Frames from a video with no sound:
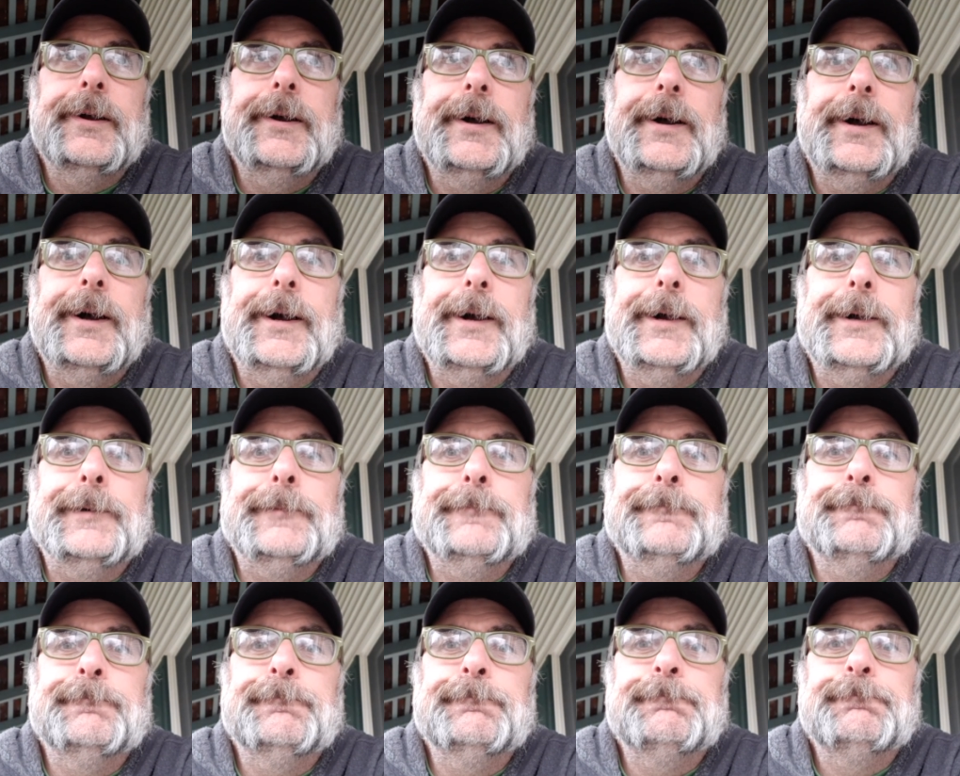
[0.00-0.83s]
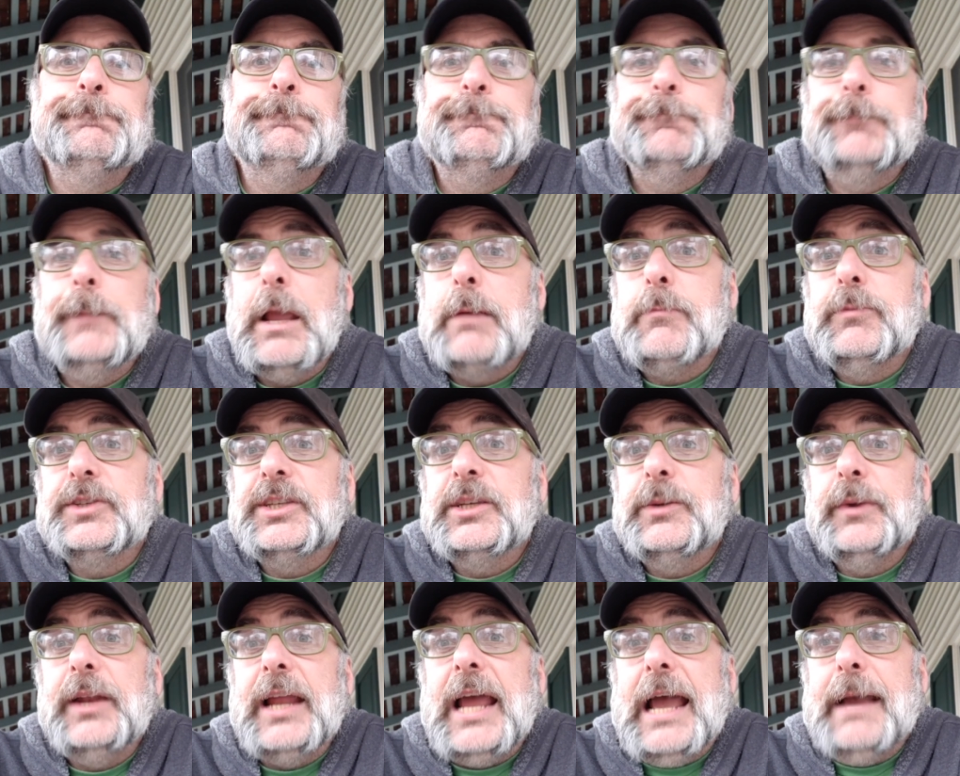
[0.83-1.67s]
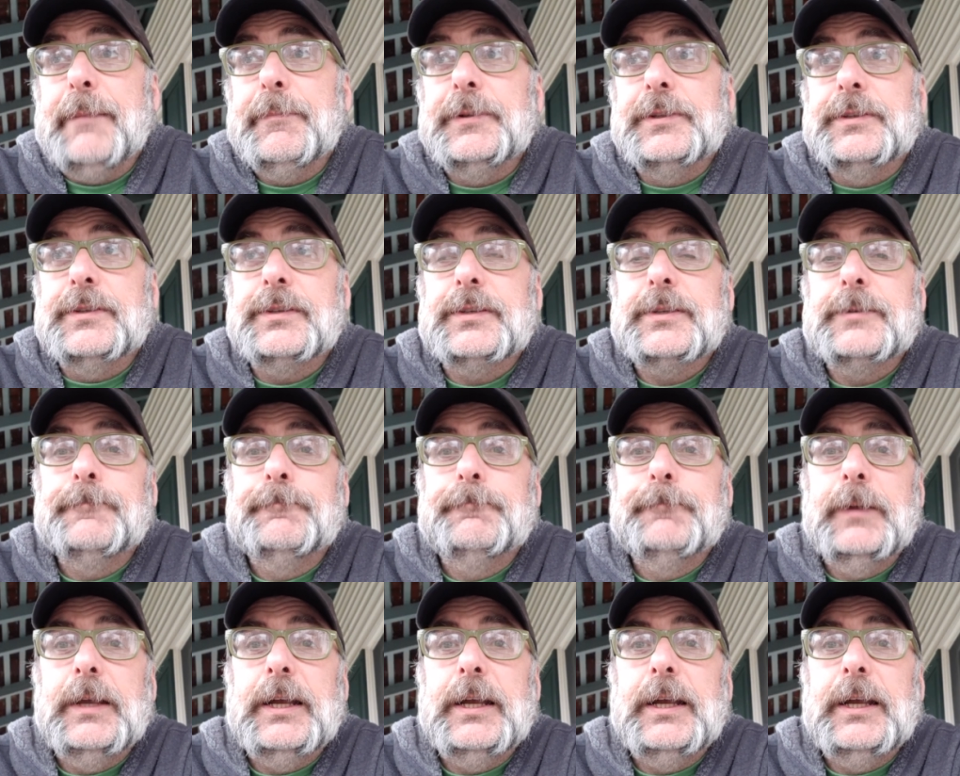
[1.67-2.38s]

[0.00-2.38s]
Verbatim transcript: Um, and we'll see what happens.